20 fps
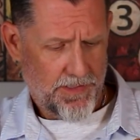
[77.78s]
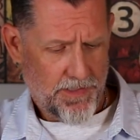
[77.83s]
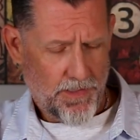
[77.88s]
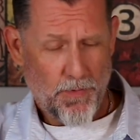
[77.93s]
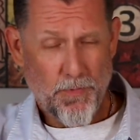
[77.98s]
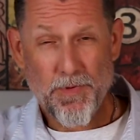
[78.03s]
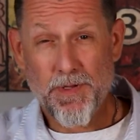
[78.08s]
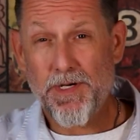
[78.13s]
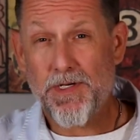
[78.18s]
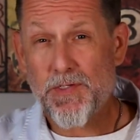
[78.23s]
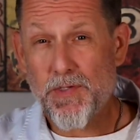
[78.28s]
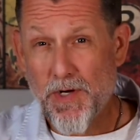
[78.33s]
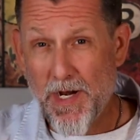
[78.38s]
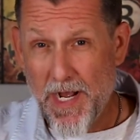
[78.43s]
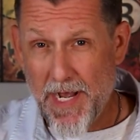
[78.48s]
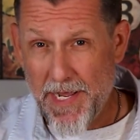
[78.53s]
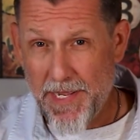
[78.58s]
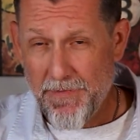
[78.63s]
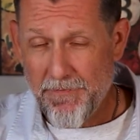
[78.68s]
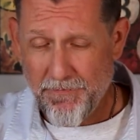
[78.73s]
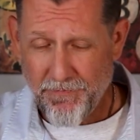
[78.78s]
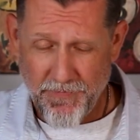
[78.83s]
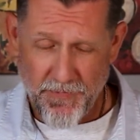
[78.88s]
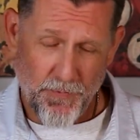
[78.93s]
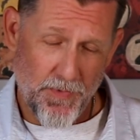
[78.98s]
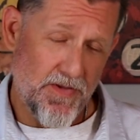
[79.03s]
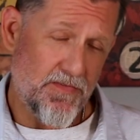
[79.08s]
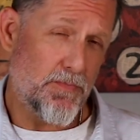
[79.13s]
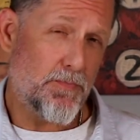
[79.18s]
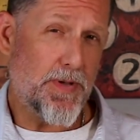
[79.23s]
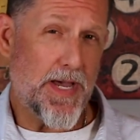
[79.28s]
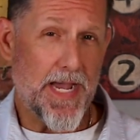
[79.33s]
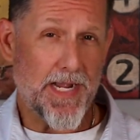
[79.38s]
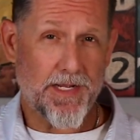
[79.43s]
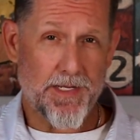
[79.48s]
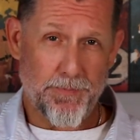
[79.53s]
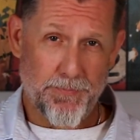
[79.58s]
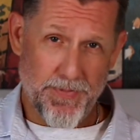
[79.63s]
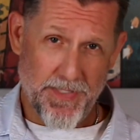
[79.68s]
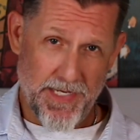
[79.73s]
we're going to try. We have a
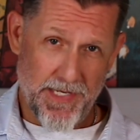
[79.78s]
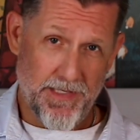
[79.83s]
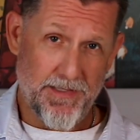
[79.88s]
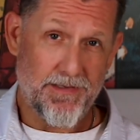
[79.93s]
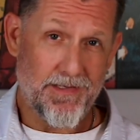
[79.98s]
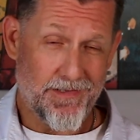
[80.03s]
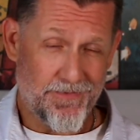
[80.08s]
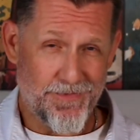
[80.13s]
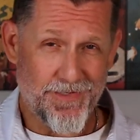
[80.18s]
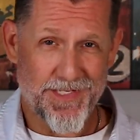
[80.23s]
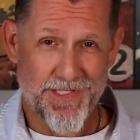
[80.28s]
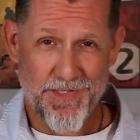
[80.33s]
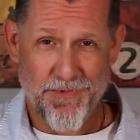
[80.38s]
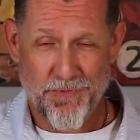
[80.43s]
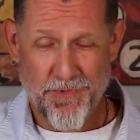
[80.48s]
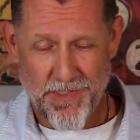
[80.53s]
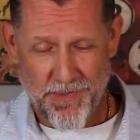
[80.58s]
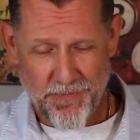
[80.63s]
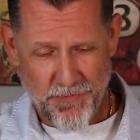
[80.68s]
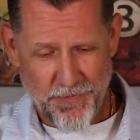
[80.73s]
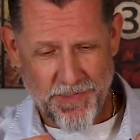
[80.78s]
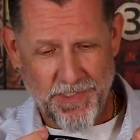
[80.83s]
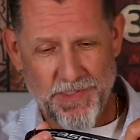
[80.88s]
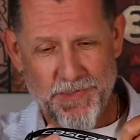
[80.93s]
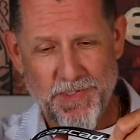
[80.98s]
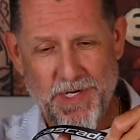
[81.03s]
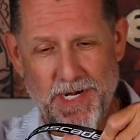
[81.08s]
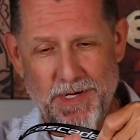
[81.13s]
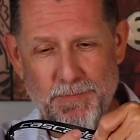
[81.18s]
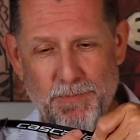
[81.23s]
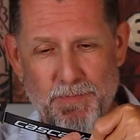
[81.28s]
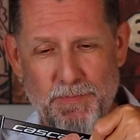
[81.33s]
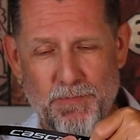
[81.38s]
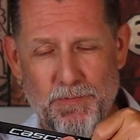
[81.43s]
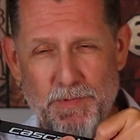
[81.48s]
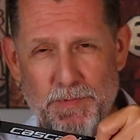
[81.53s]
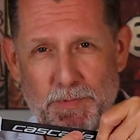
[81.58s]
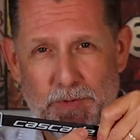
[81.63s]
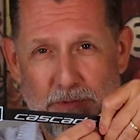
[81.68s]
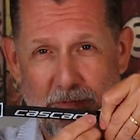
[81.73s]
backup plan if it doesn't work. We're going to try to
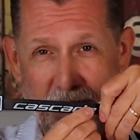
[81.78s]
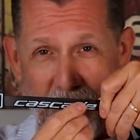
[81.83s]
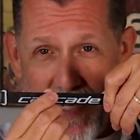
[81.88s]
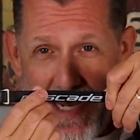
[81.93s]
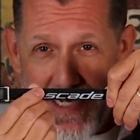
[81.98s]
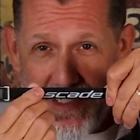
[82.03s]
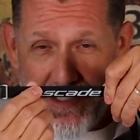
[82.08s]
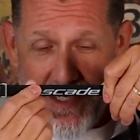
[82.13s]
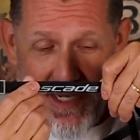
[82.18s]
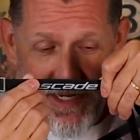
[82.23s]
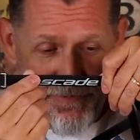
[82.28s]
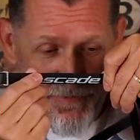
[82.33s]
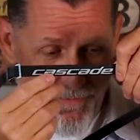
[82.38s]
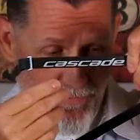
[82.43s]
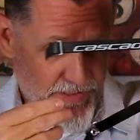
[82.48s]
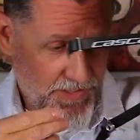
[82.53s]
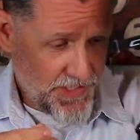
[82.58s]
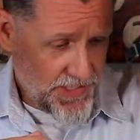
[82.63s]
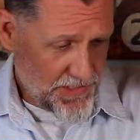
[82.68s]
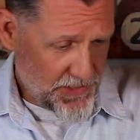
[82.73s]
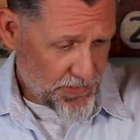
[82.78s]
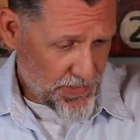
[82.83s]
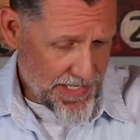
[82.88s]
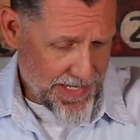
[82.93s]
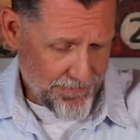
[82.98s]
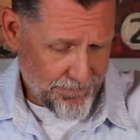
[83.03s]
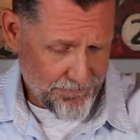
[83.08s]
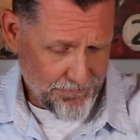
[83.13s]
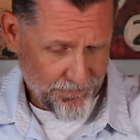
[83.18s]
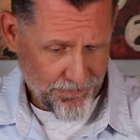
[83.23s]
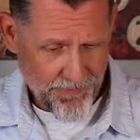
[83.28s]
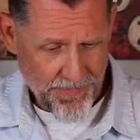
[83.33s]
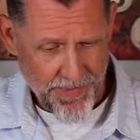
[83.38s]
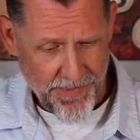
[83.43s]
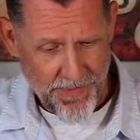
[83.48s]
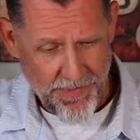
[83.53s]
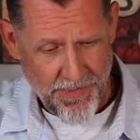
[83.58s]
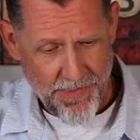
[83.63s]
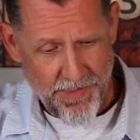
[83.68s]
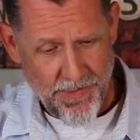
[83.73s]
remove the Cascade from the chin strap.
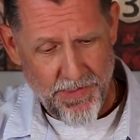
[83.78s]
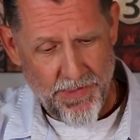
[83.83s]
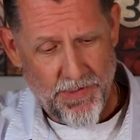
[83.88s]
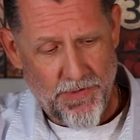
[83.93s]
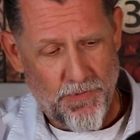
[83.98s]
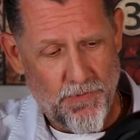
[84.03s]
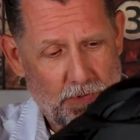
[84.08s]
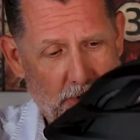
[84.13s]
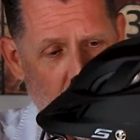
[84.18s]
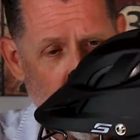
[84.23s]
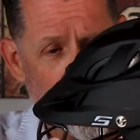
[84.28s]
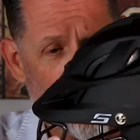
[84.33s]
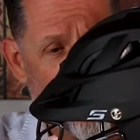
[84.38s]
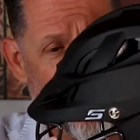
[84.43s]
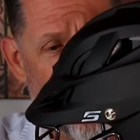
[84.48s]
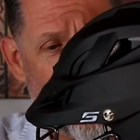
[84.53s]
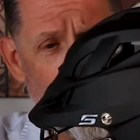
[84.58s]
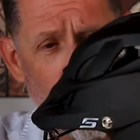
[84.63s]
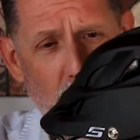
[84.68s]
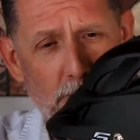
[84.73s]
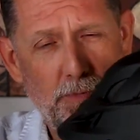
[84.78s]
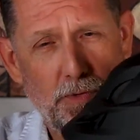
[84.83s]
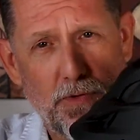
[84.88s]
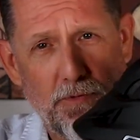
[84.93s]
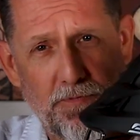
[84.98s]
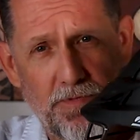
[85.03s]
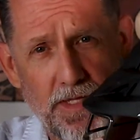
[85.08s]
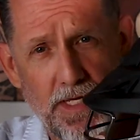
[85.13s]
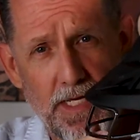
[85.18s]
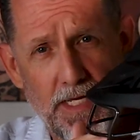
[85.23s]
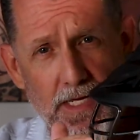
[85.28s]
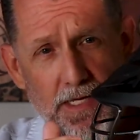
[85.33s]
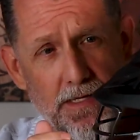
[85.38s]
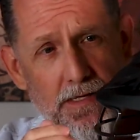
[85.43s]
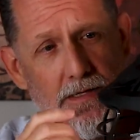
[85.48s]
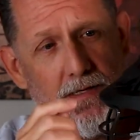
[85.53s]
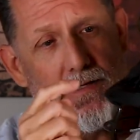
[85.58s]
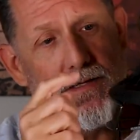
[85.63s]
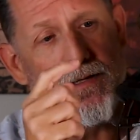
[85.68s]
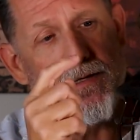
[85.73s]
We're going to try to remove the
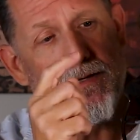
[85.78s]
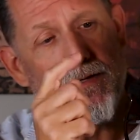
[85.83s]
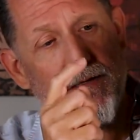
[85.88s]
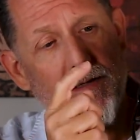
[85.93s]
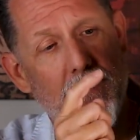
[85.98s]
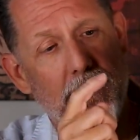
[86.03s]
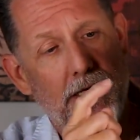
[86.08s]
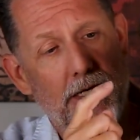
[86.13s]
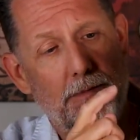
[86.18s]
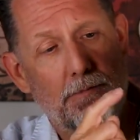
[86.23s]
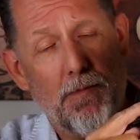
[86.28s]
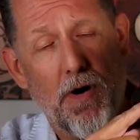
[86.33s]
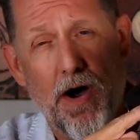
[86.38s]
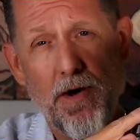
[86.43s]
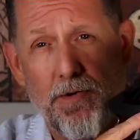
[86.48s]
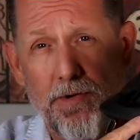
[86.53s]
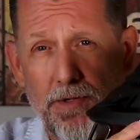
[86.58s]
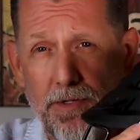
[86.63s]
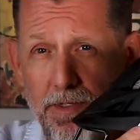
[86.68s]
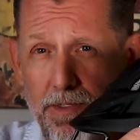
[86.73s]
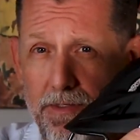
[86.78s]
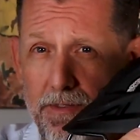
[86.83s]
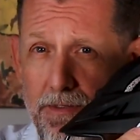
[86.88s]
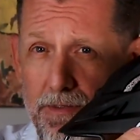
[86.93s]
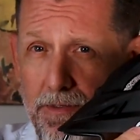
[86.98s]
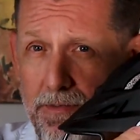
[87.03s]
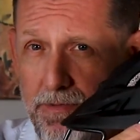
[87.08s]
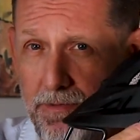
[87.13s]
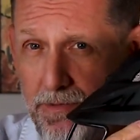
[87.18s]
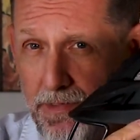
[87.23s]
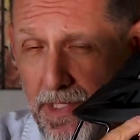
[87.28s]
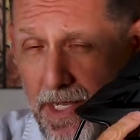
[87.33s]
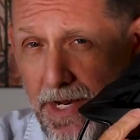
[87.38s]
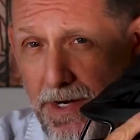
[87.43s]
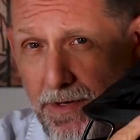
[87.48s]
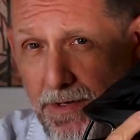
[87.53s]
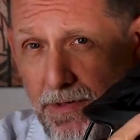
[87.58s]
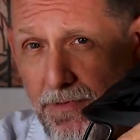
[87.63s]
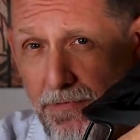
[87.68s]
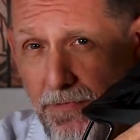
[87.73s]
model
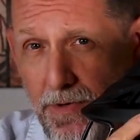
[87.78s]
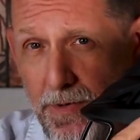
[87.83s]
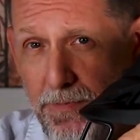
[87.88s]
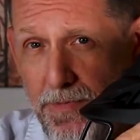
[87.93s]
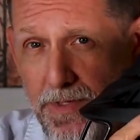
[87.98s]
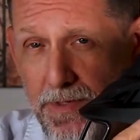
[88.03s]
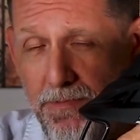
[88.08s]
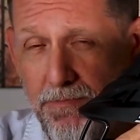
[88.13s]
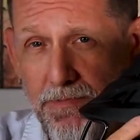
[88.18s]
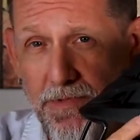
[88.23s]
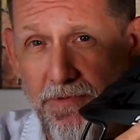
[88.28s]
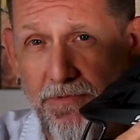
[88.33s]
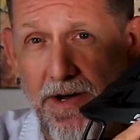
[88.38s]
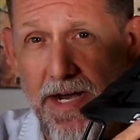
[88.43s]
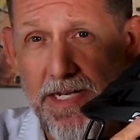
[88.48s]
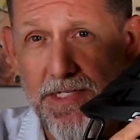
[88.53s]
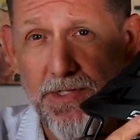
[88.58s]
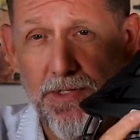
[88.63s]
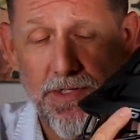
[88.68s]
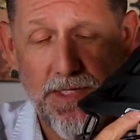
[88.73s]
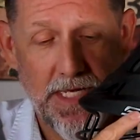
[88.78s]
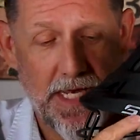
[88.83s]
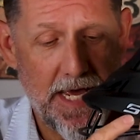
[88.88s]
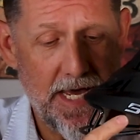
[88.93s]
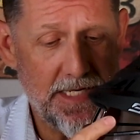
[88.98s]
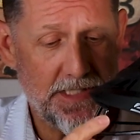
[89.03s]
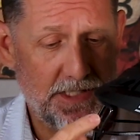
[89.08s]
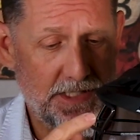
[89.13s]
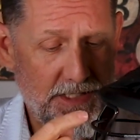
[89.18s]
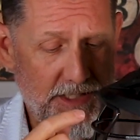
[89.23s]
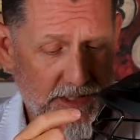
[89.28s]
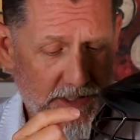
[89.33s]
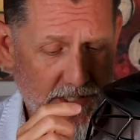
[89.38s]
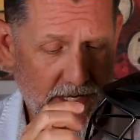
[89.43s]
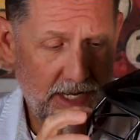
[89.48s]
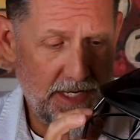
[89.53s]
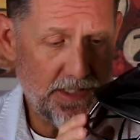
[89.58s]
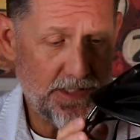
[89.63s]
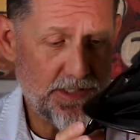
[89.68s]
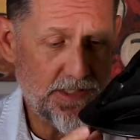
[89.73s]
letter from the visor, the S in this
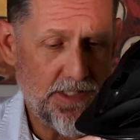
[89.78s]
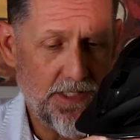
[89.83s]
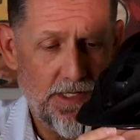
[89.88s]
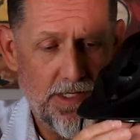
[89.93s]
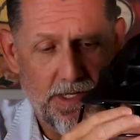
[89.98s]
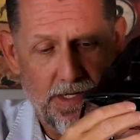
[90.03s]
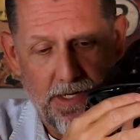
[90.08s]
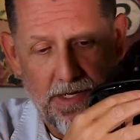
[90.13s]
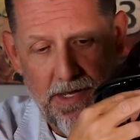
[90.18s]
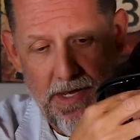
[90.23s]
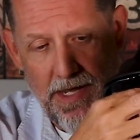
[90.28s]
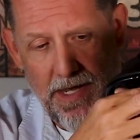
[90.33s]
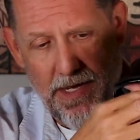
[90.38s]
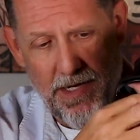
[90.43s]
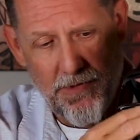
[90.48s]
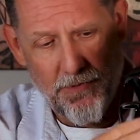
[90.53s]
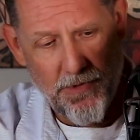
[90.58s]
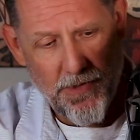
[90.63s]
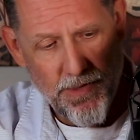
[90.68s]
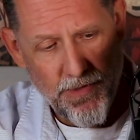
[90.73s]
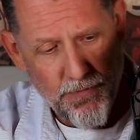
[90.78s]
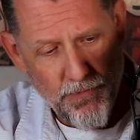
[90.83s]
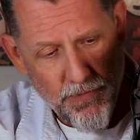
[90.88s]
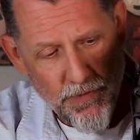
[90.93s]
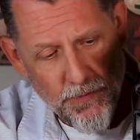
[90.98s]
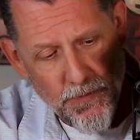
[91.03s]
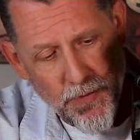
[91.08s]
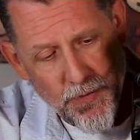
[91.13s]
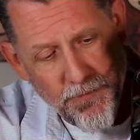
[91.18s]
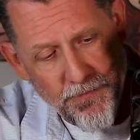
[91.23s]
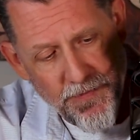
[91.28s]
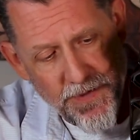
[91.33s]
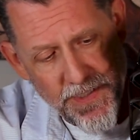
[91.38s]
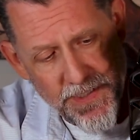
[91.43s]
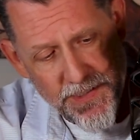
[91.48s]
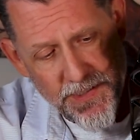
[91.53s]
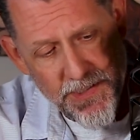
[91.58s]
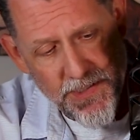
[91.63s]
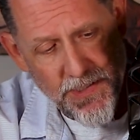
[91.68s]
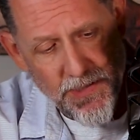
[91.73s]
case, and we're going to remove
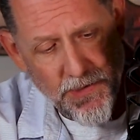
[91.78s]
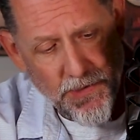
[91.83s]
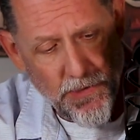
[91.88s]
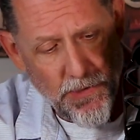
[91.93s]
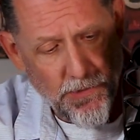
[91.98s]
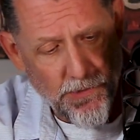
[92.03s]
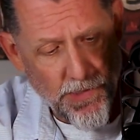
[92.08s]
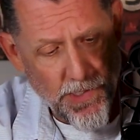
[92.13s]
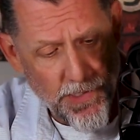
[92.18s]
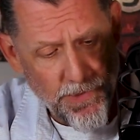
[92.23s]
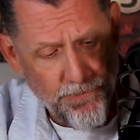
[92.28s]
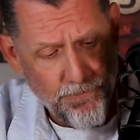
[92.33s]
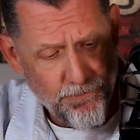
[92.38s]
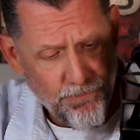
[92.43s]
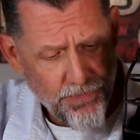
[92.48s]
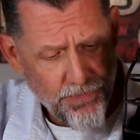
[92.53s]
this logo.